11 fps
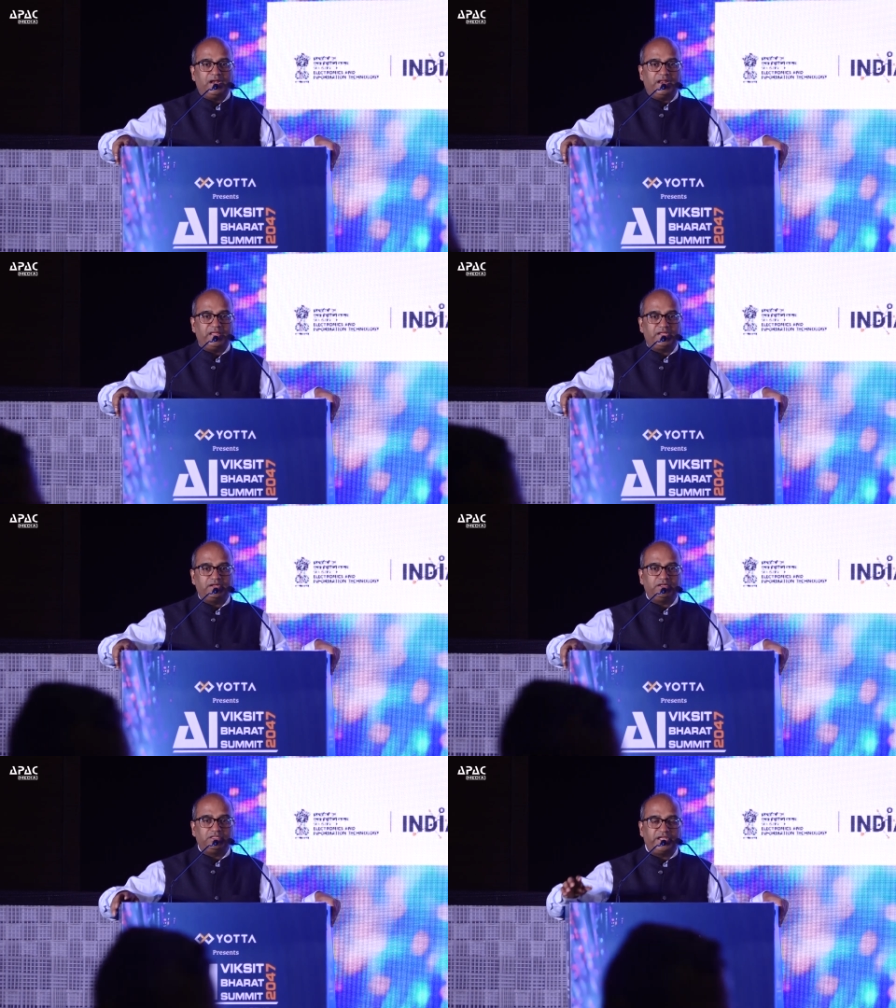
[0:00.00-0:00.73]
They
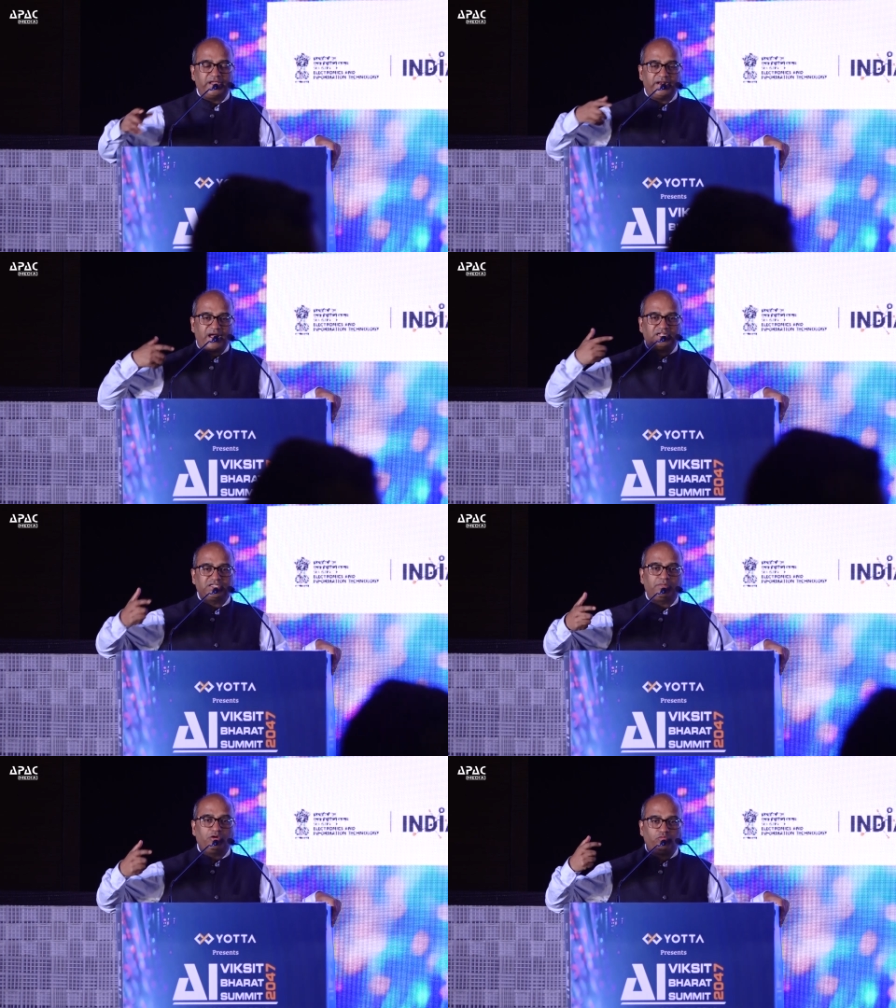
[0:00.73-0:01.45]
can
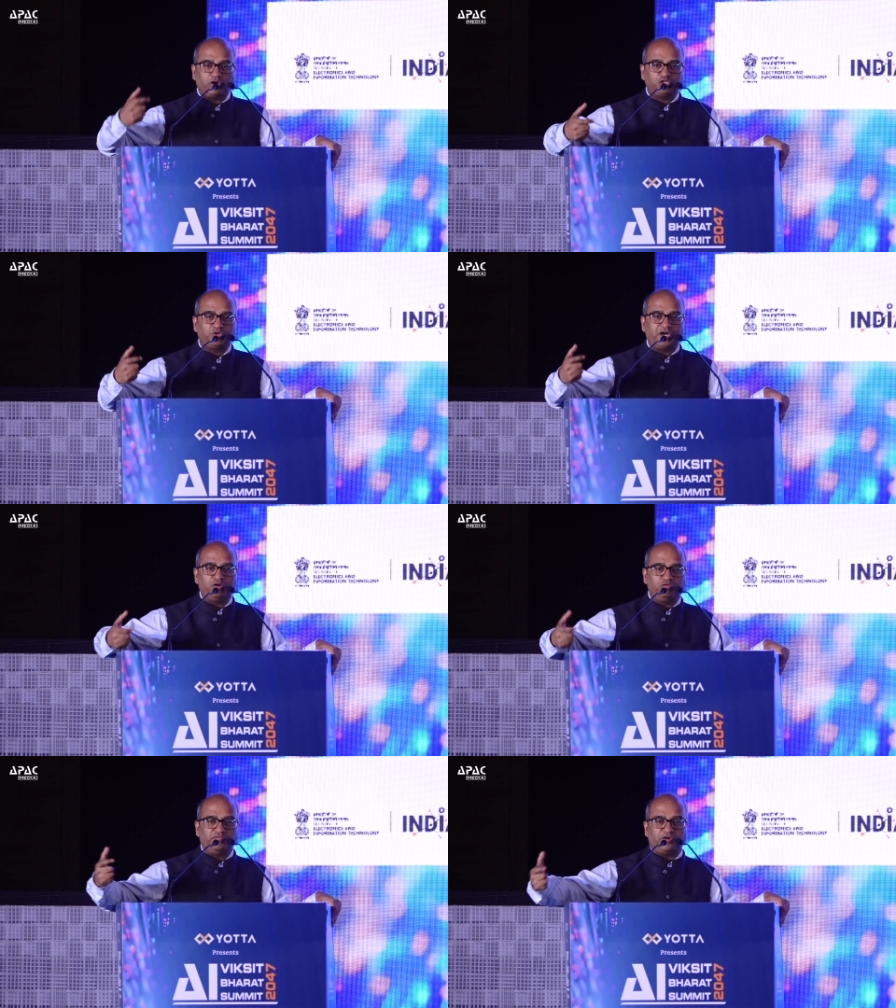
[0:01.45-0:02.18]
ask about what should I
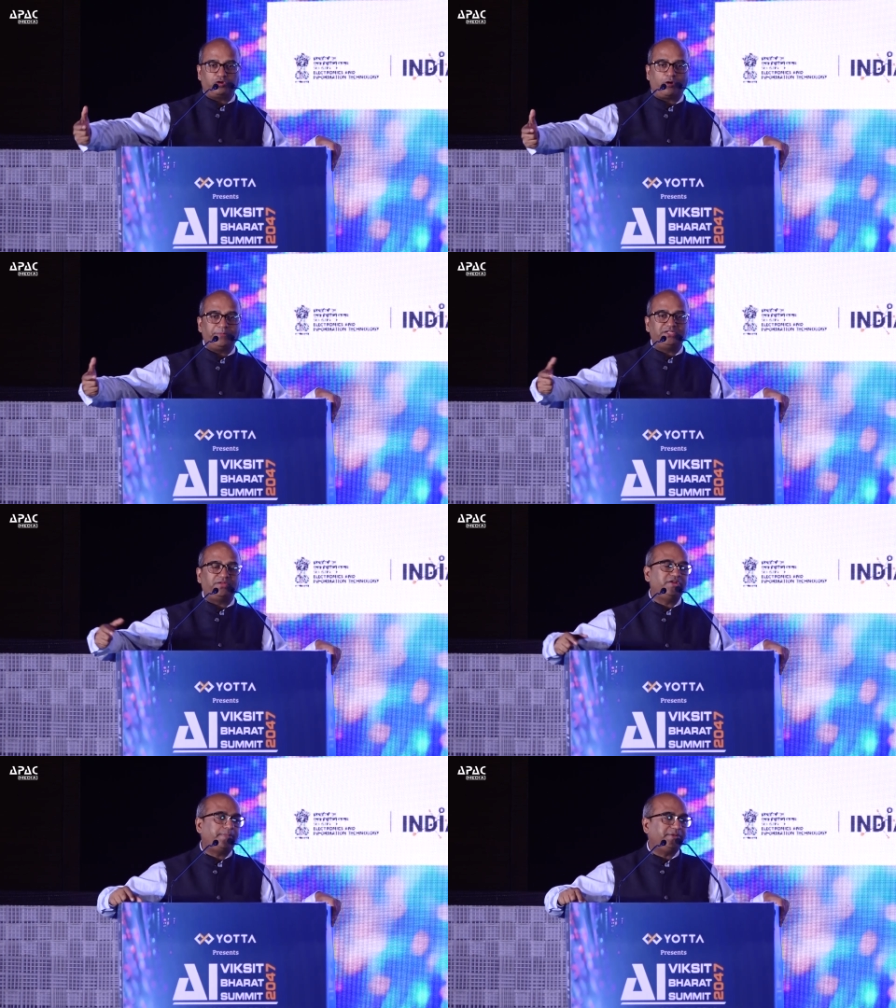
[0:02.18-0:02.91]
do if a crop is
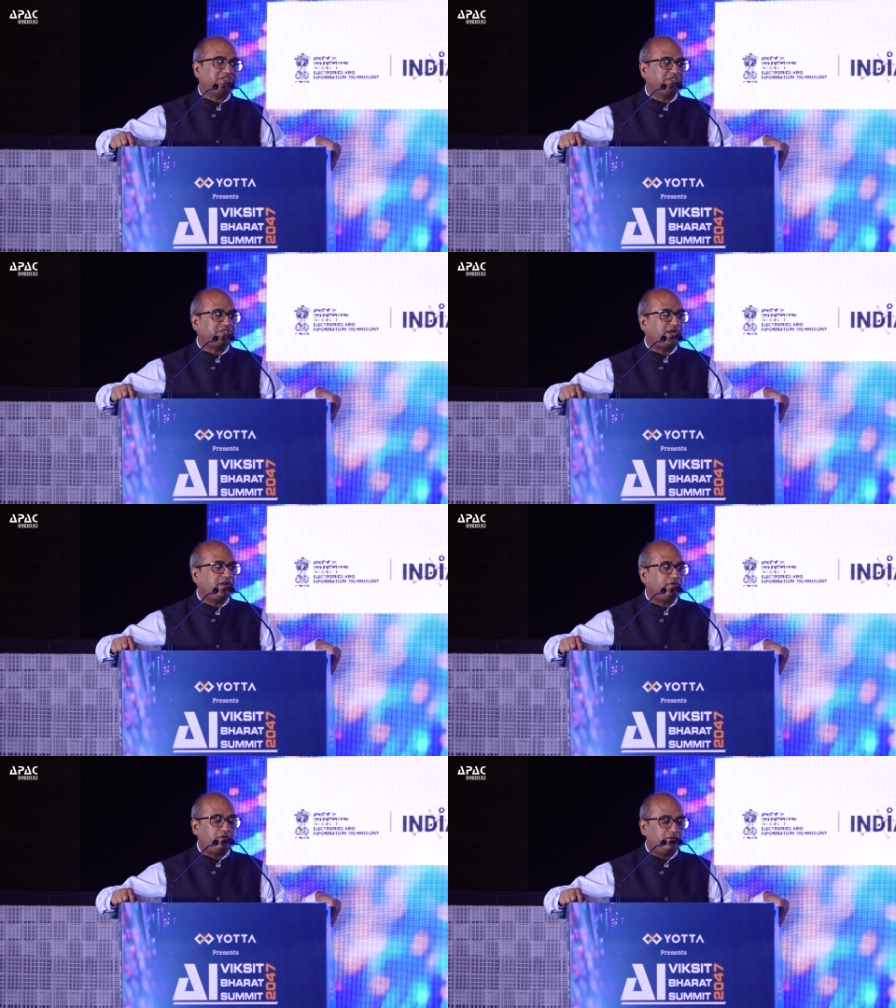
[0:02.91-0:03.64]
having a
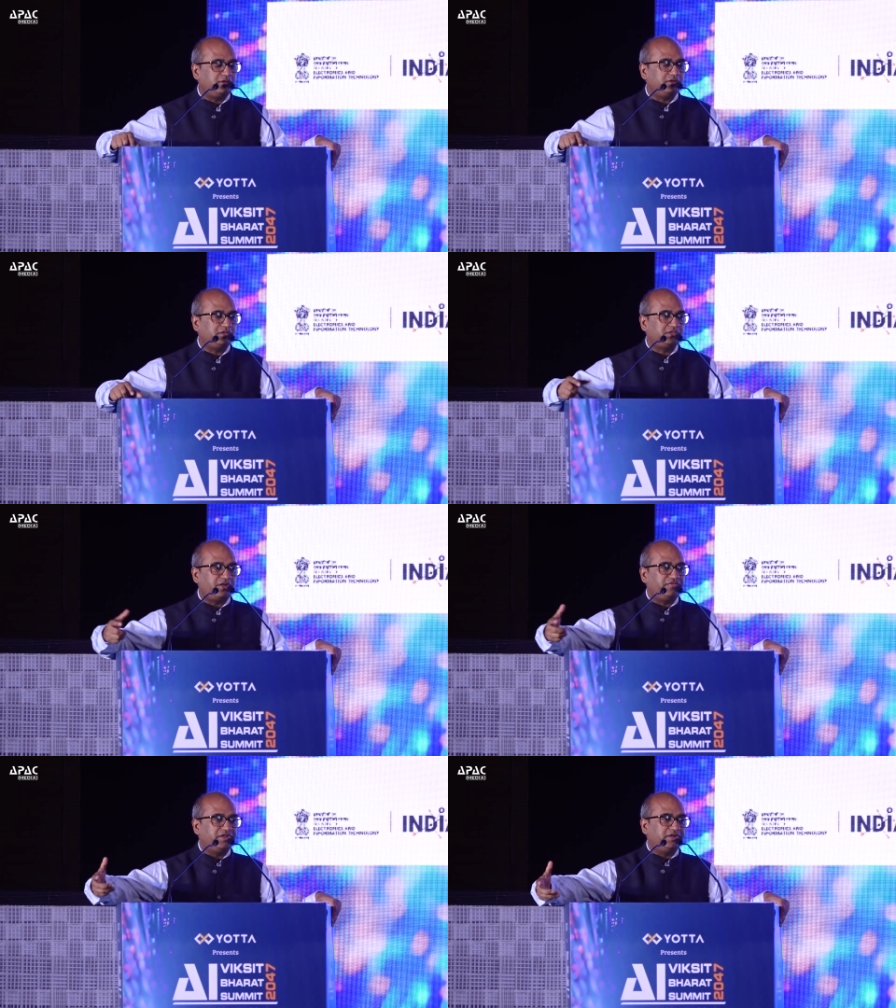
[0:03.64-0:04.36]
pesticide or is
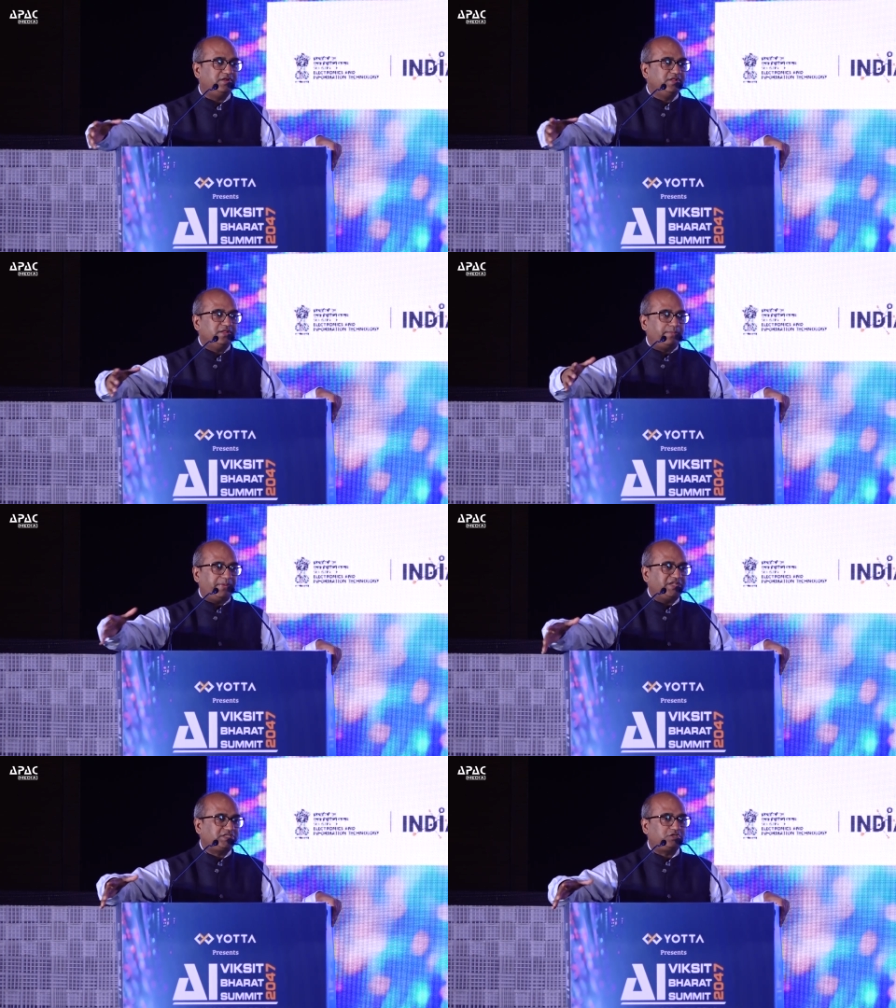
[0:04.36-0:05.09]
having a
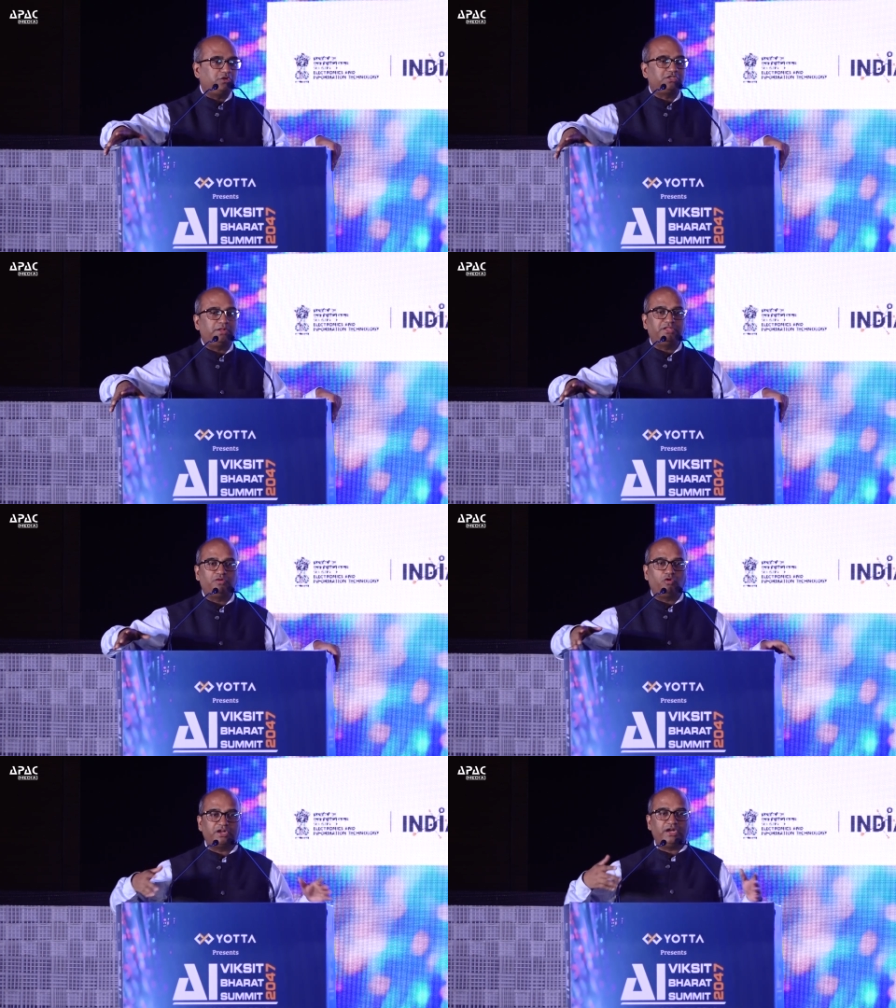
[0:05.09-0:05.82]
pest or
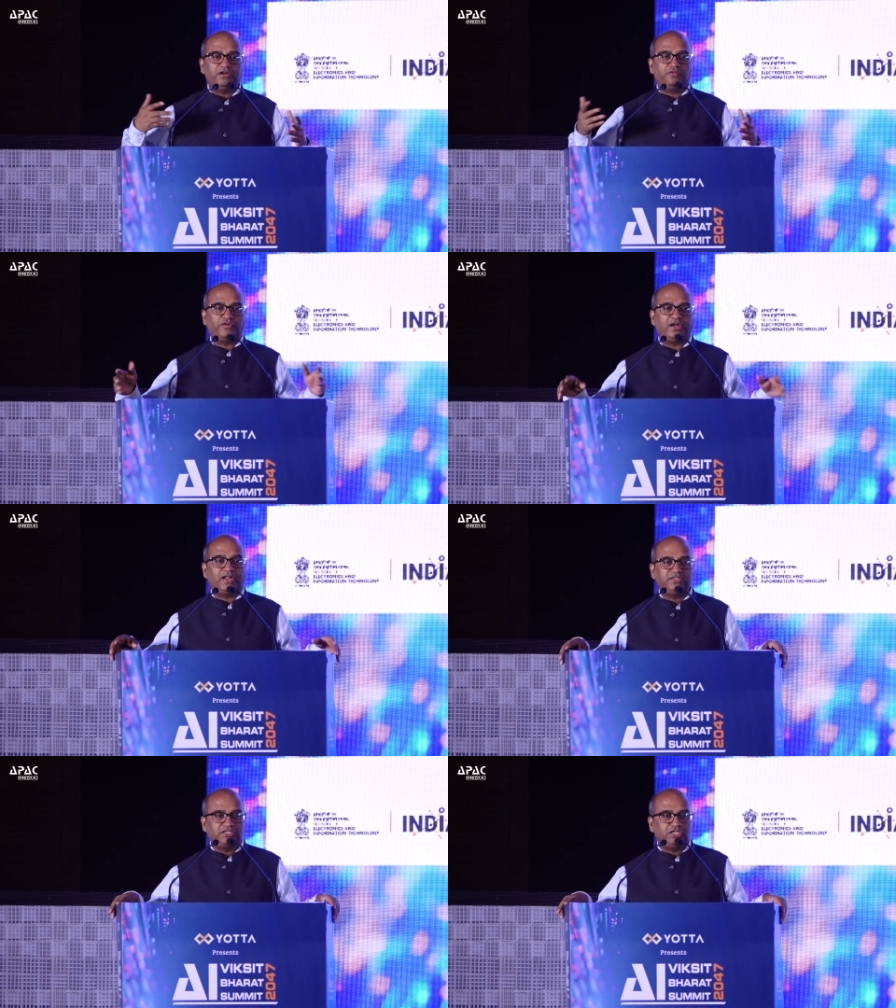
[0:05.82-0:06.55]
something, what kind of
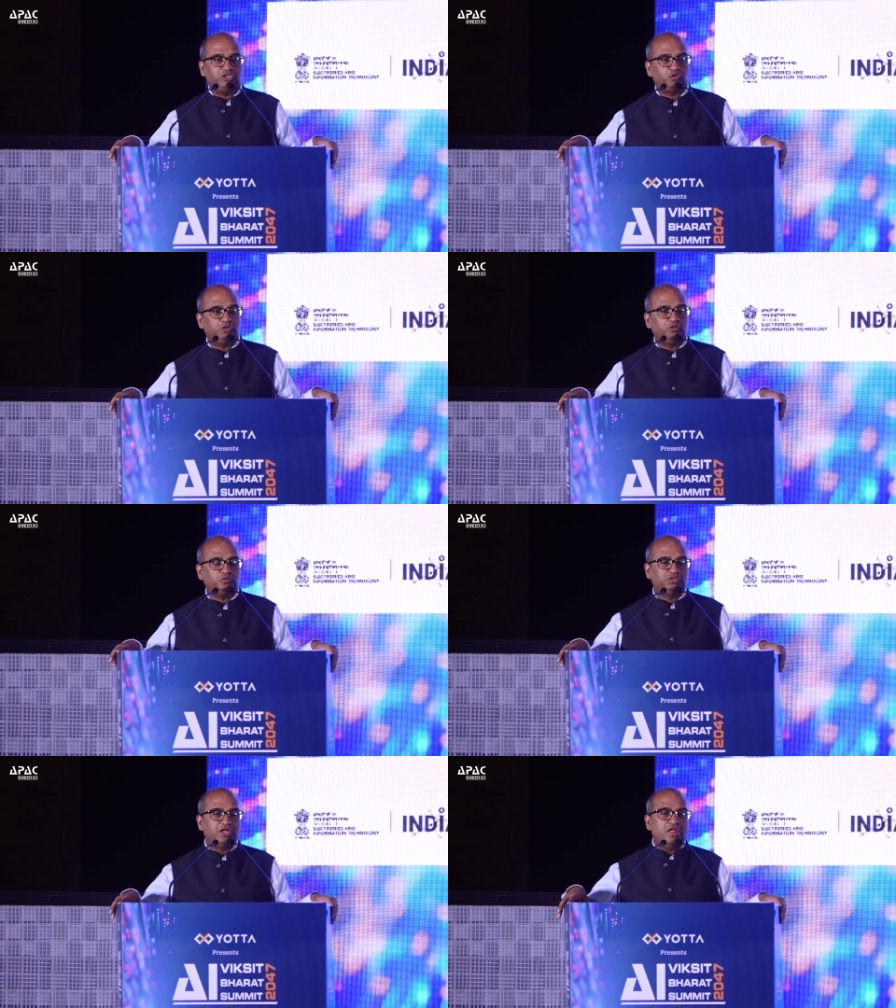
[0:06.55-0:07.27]
fertilizers he should
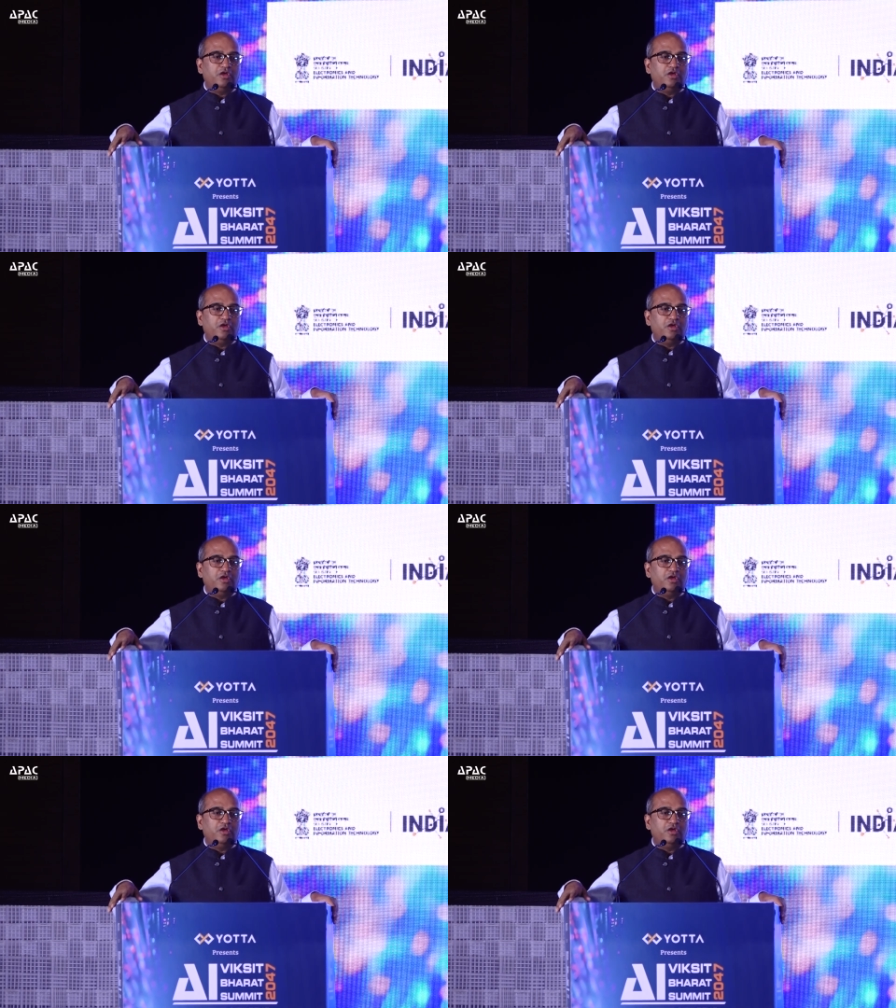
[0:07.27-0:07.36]
use,